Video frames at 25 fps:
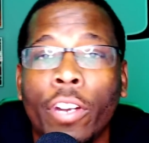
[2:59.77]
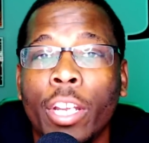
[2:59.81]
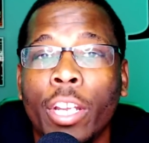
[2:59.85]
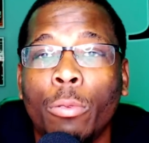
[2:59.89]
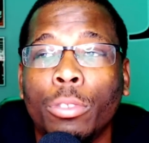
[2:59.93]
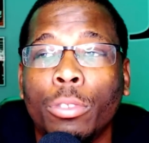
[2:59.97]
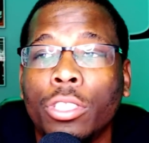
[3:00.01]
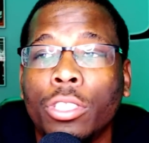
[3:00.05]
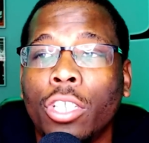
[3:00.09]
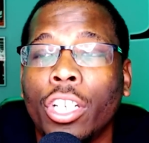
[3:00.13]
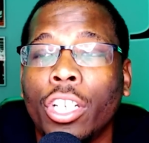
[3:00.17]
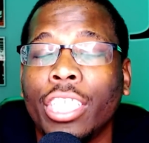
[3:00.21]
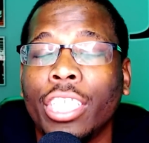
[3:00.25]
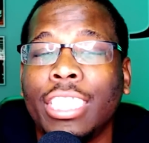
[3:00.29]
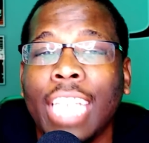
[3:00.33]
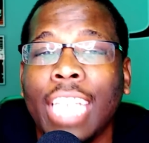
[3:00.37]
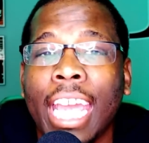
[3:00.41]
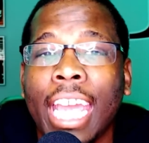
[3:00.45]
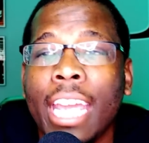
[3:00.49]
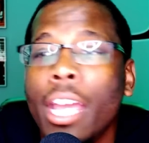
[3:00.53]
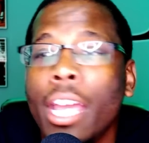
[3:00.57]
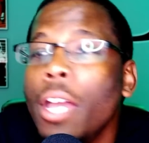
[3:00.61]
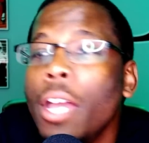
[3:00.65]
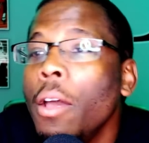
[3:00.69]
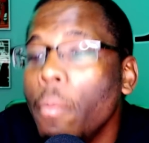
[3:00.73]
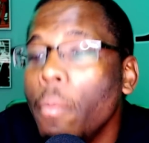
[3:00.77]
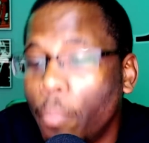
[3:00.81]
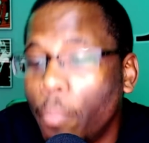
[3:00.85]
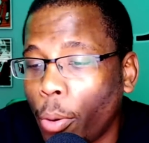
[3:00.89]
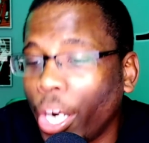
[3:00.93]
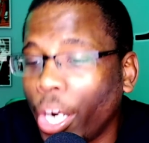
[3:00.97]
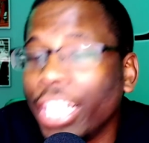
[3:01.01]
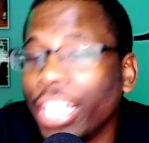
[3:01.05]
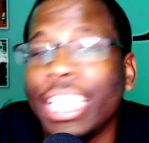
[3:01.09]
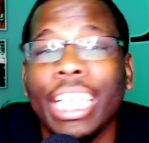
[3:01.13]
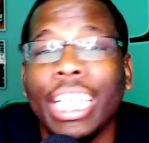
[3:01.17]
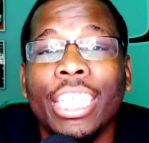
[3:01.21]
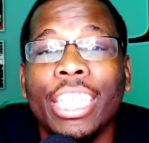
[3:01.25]
It was going to say,
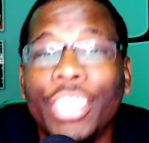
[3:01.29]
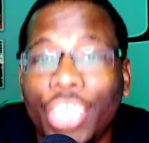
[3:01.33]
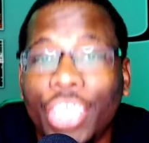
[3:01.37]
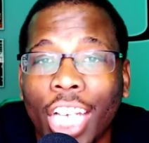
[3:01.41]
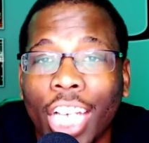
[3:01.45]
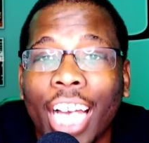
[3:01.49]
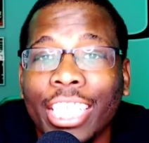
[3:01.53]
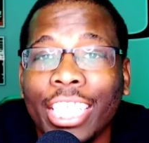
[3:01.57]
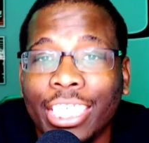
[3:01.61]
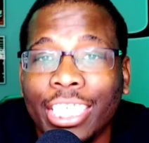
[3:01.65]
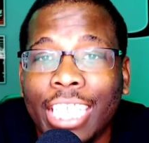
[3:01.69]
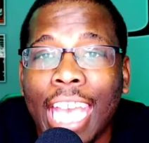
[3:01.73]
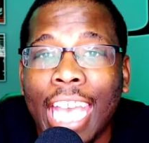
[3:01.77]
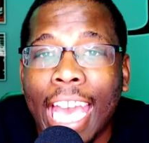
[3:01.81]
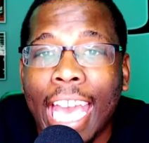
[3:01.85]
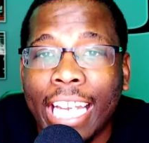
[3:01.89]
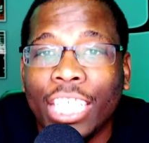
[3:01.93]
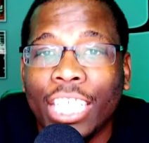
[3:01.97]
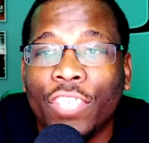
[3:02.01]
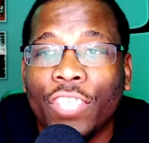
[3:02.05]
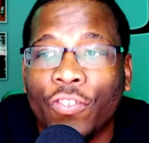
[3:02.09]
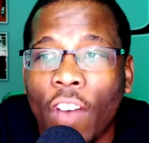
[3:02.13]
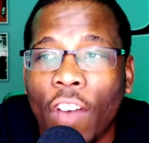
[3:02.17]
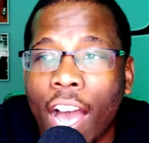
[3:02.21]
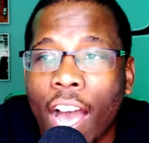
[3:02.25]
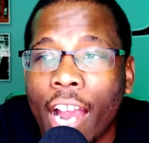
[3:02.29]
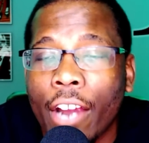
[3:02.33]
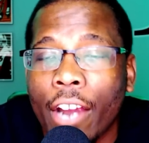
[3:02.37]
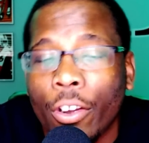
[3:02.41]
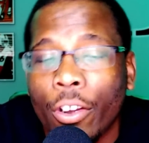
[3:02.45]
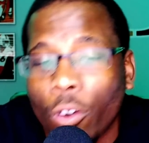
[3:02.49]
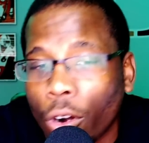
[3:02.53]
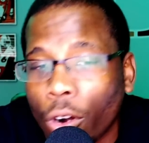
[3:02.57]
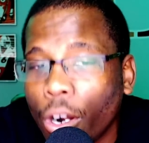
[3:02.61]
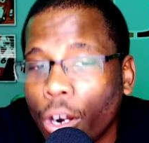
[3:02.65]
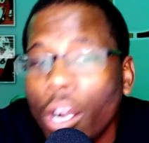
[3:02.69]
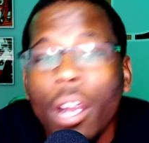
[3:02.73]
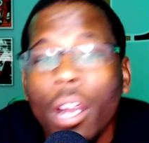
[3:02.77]
breaking, Josh Gattis fired,
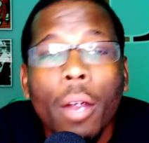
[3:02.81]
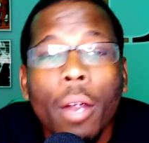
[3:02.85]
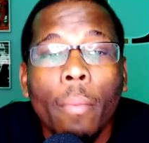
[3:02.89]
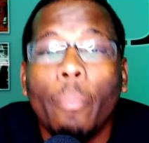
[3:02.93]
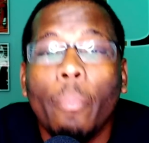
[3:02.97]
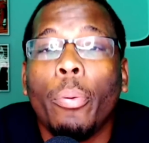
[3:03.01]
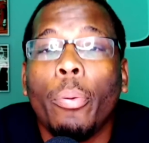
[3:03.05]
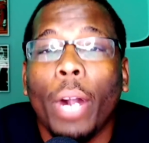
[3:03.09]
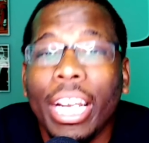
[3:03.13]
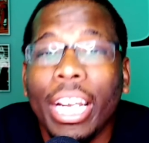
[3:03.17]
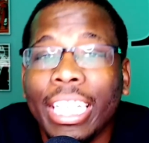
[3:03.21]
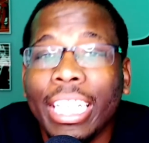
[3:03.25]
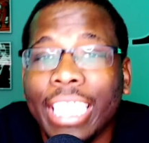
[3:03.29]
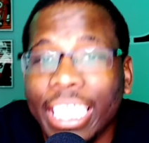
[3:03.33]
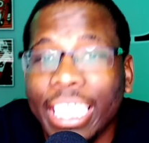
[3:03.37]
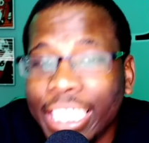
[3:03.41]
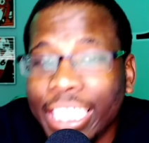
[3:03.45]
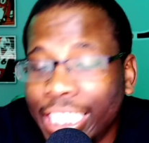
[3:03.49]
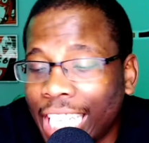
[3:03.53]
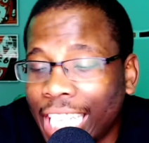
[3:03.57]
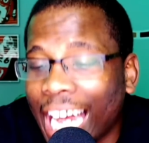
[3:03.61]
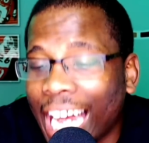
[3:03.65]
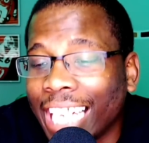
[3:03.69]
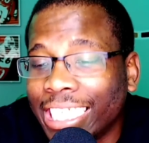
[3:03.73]
or breaking, Josh